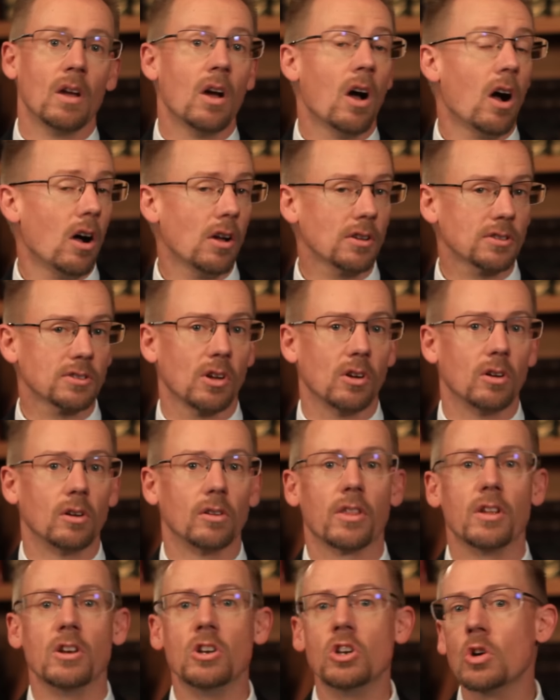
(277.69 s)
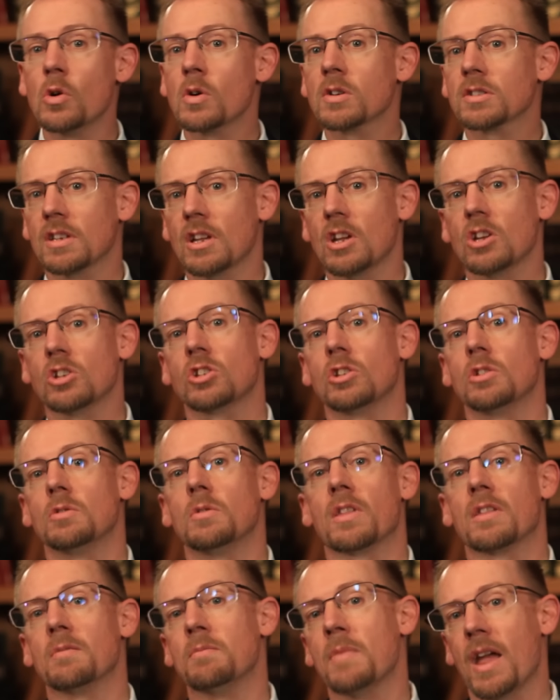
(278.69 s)
Also, the newest issue
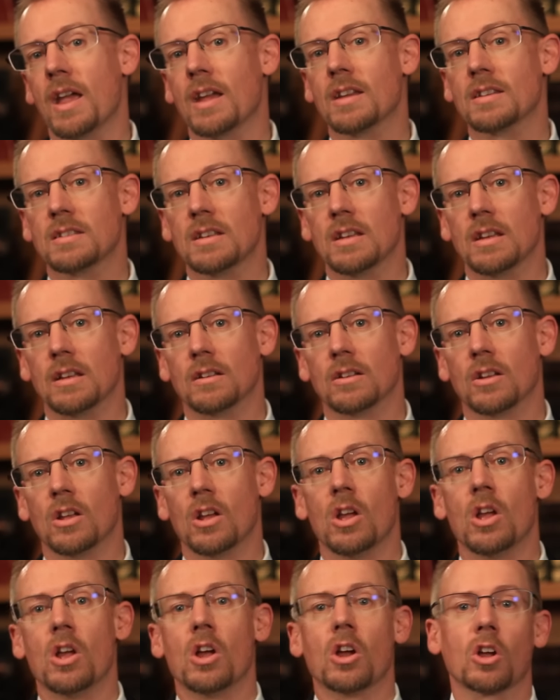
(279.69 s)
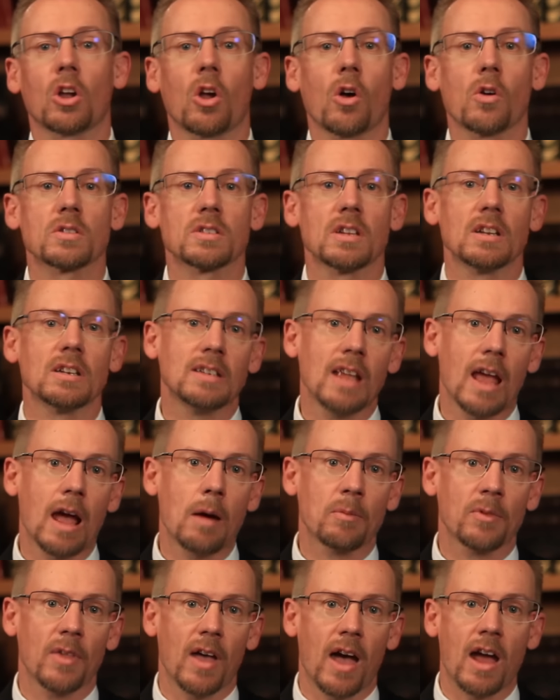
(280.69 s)
of the magazine goes in
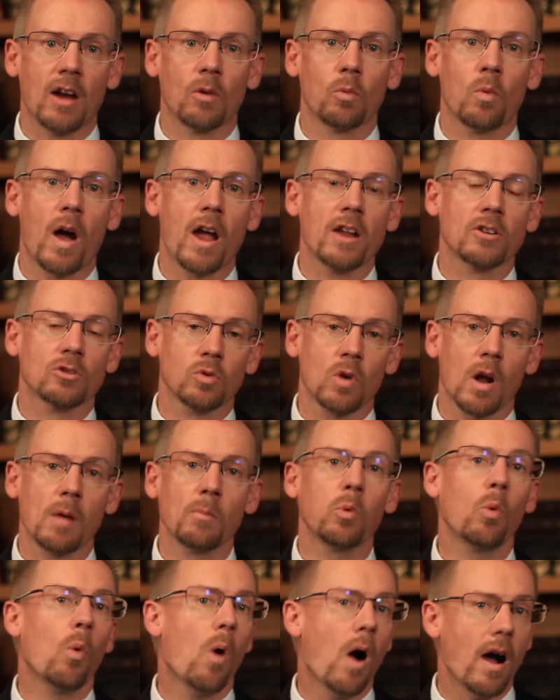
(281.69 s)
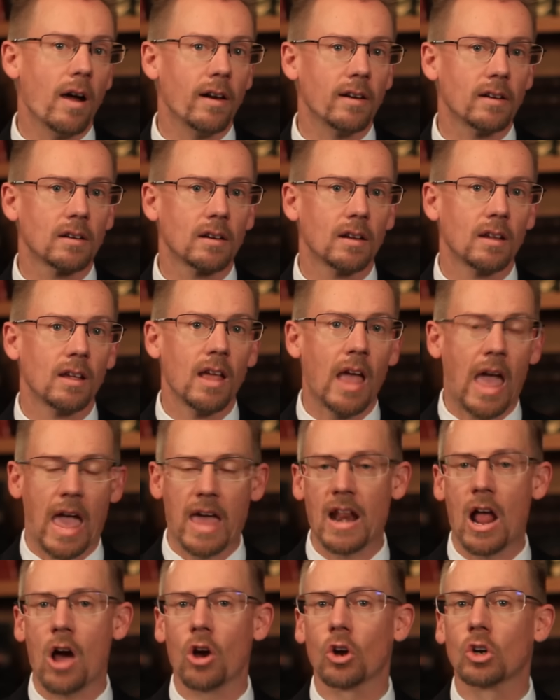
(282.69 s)
depth on why Trump won
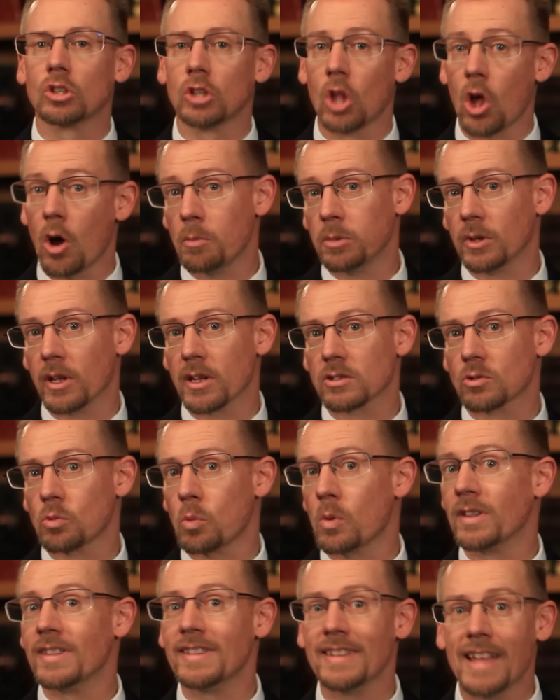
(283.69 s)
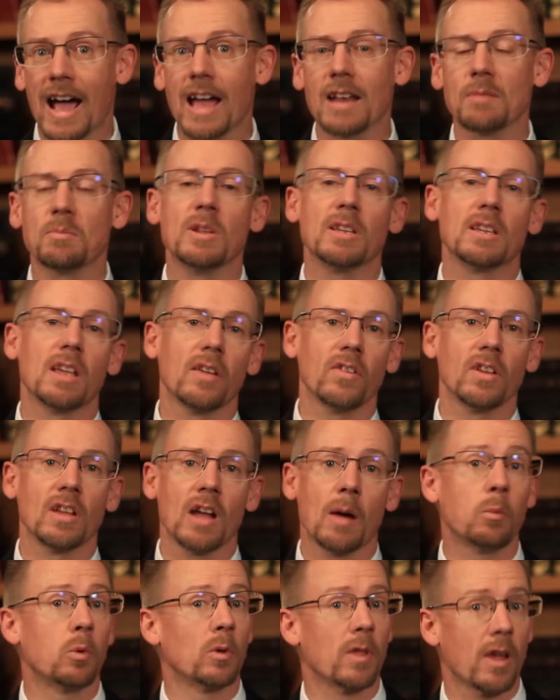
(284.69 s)
and how globalists will not be giving
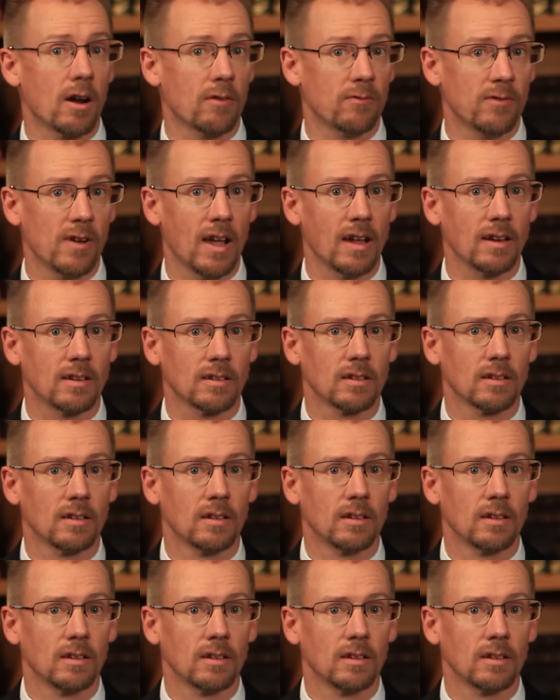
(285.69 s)
up without a fight.